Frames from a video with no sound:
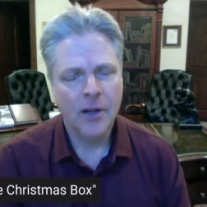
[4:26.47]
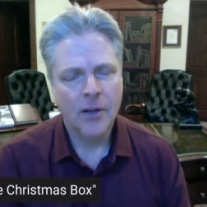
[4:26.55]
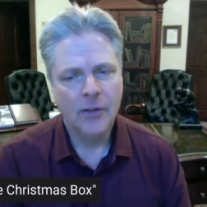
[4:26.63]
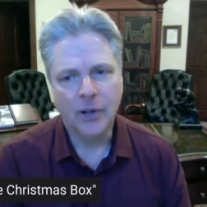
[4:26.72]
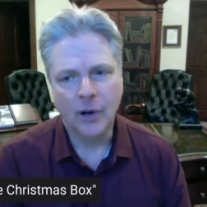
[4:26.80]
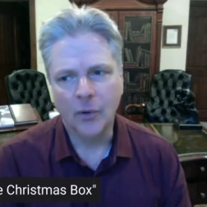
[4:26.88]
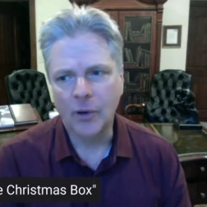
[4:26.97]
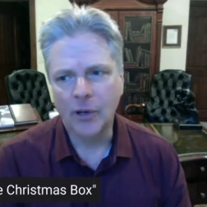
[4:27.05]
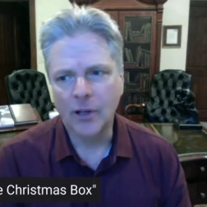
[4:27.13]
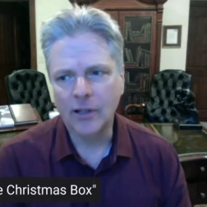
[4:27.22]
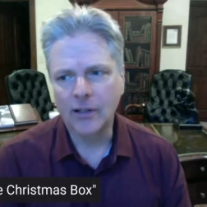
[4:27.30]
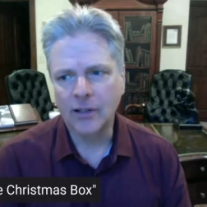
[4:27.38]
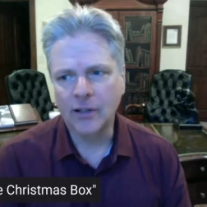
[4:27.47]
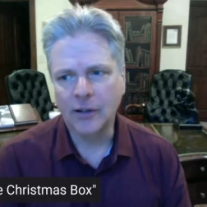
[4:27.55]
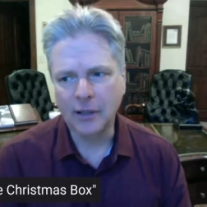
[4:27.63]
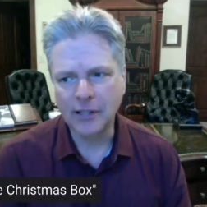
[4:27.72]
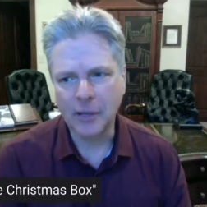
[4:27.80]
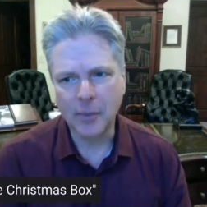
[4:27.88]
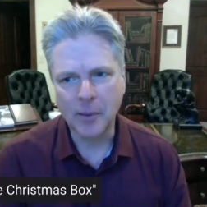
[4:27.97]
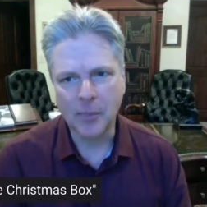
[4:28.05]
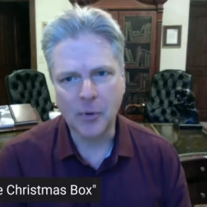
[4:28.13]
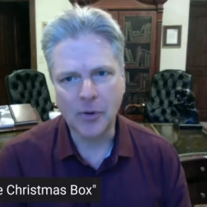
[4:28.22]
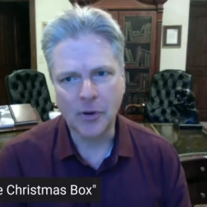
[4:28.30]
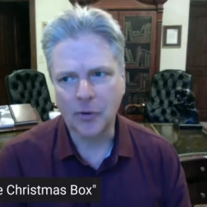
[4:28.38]
So, you know, I tell people
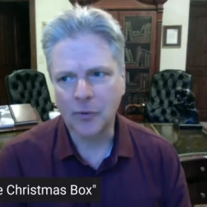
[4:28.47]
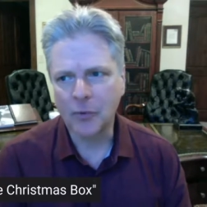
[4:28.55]
when they're